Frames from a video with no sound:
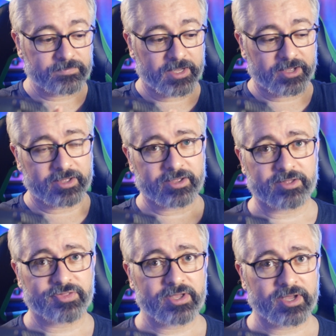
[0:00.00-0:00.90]
yeah,
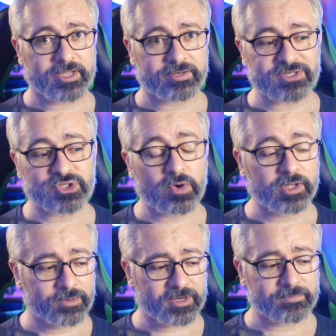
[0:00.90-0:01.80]
I think I can
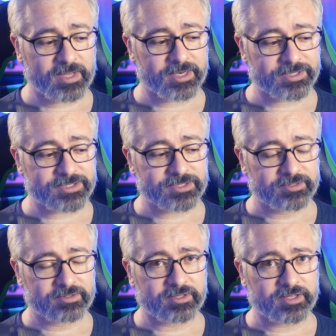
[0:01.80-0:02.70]
strongly recommend
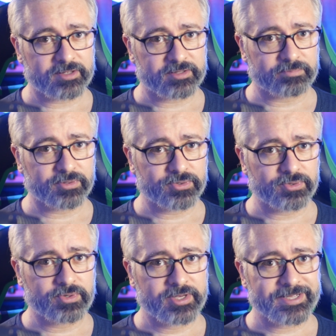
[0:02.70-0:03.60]
the
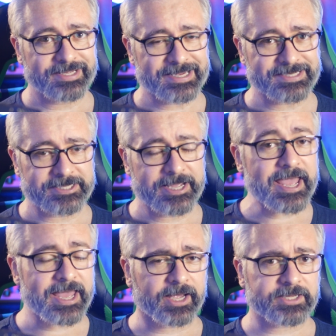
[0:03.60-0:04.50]
Blue Yeti
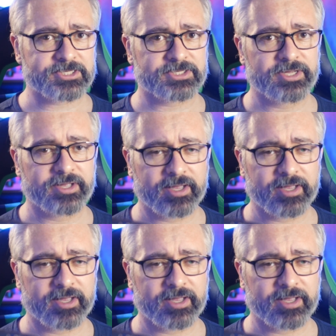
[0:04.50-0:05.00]
X